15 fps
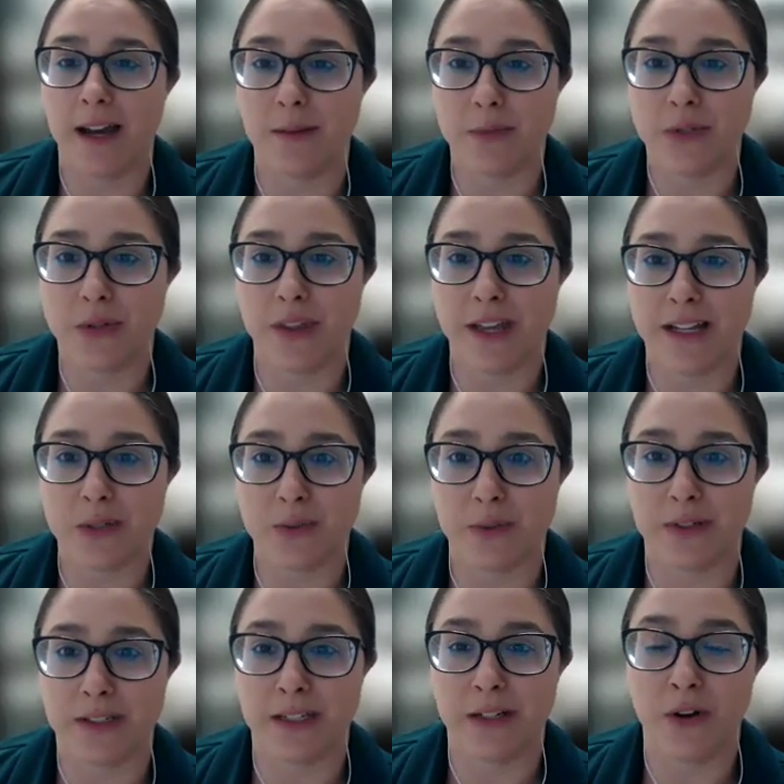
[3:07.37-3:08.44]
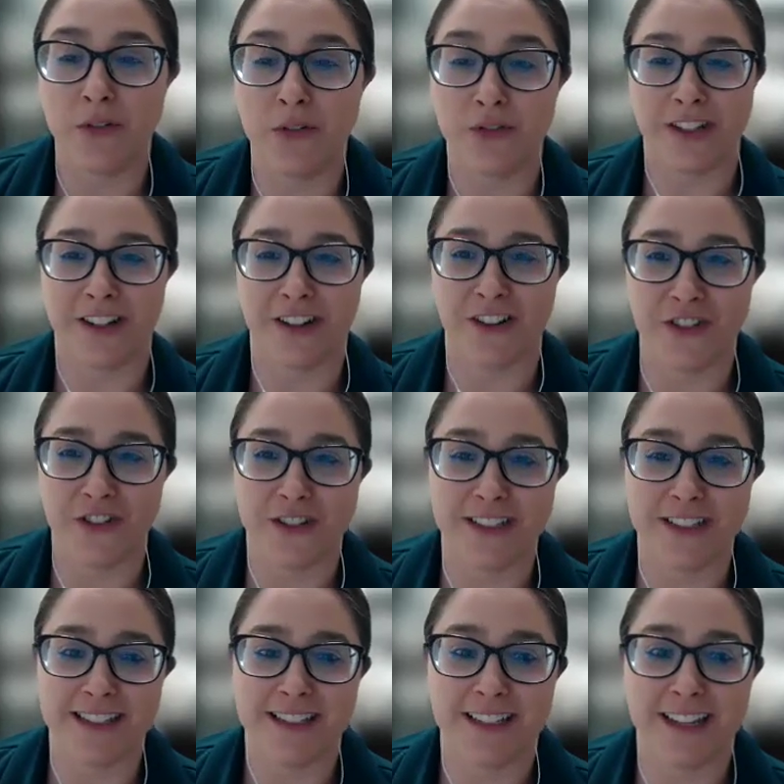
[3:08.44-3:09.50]
So that's really hopefully our
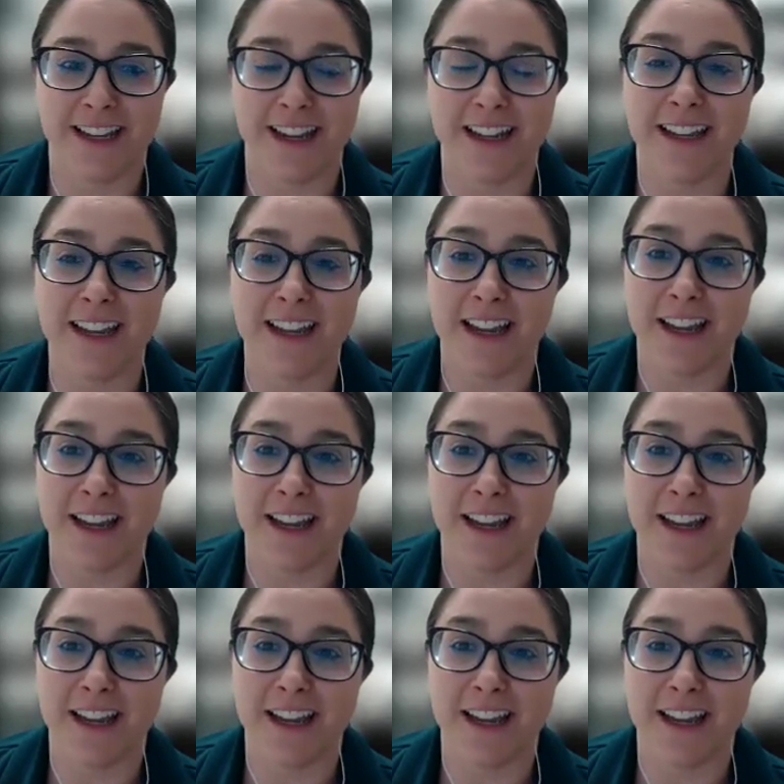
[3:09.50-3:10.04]
focus today.